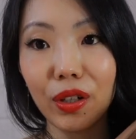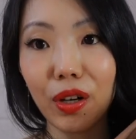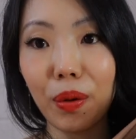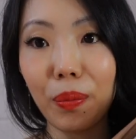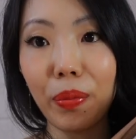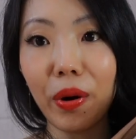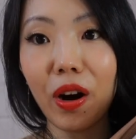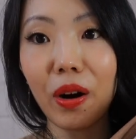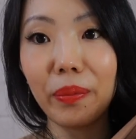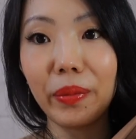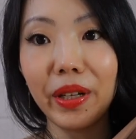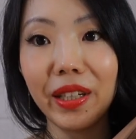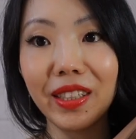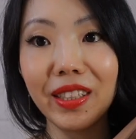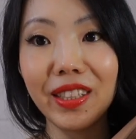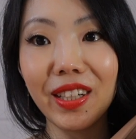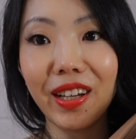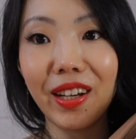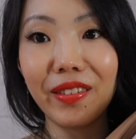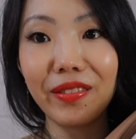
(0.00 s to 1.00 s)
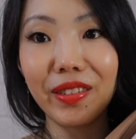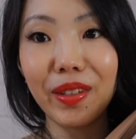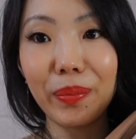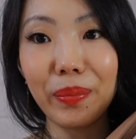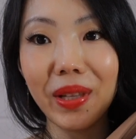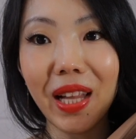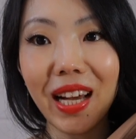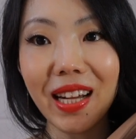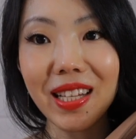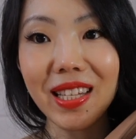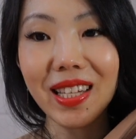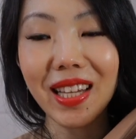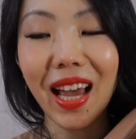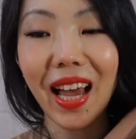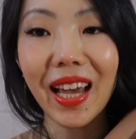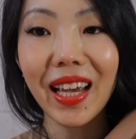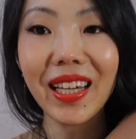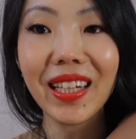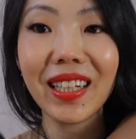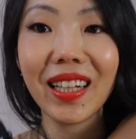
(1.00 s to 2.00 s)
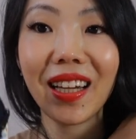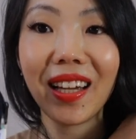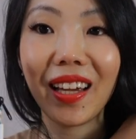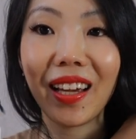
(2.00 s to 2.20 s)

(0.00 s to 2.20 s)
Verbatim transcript: compartment of the black side.